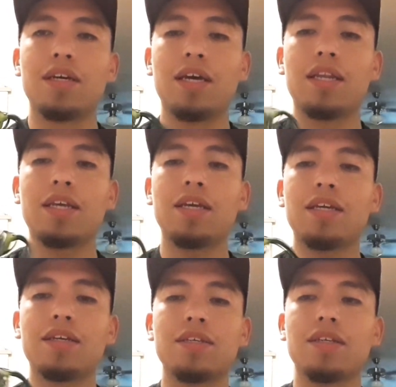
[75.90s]

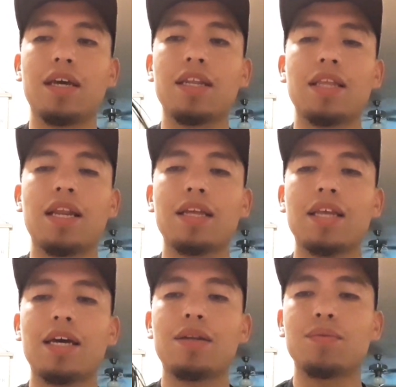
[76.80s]
anything like
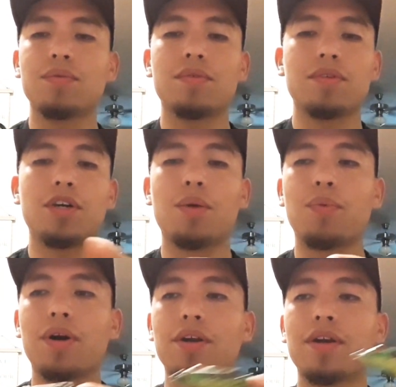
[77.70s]
that. Top
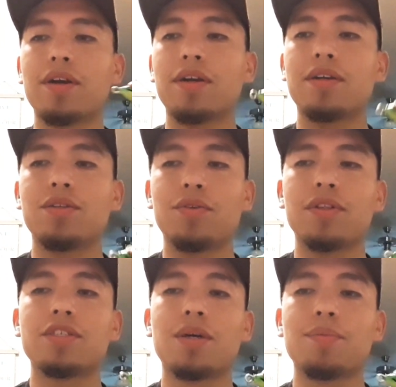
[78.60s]
water during
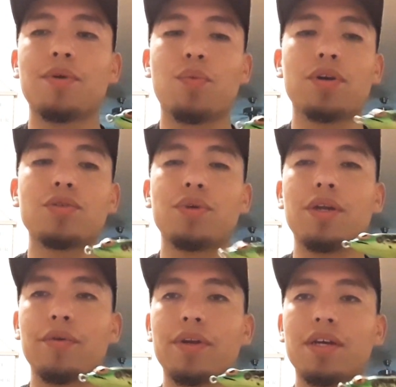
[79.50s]
the summer works
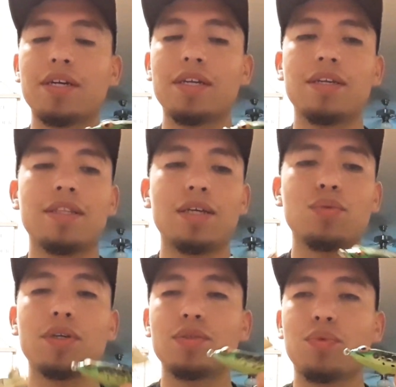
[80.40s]
really good.
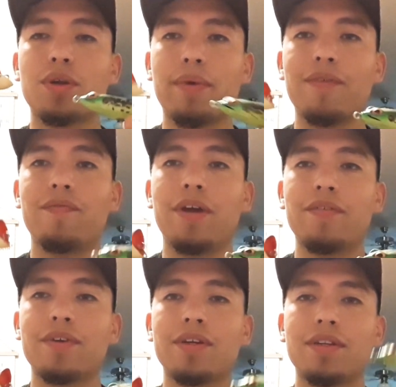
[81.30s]
That's why it's one of my
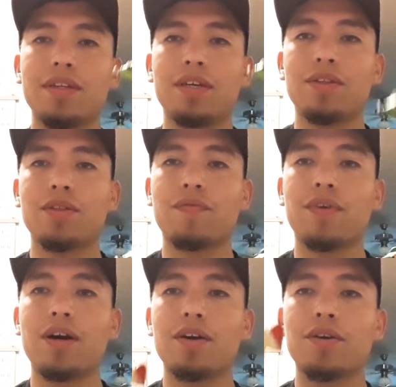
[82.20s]
favorite, either the
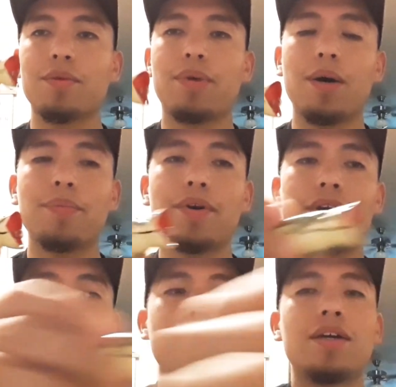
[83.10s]
frog or the
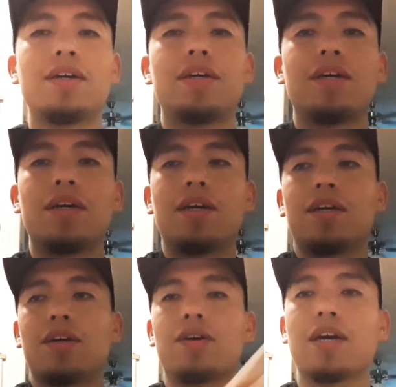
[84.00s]
popper.
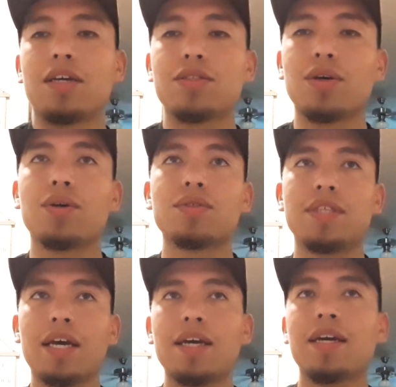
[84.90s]
Okay, so
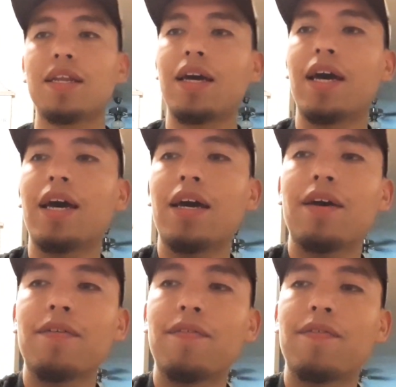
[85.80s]
second I
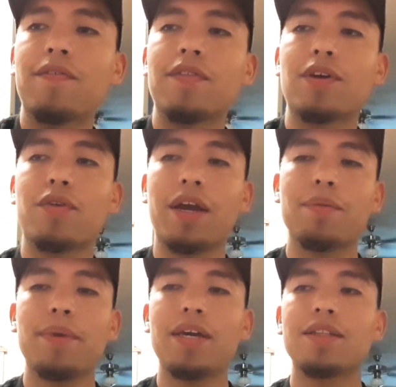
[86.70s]
have the
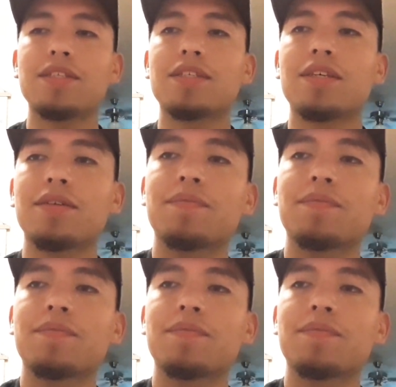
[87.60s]
crankbaits,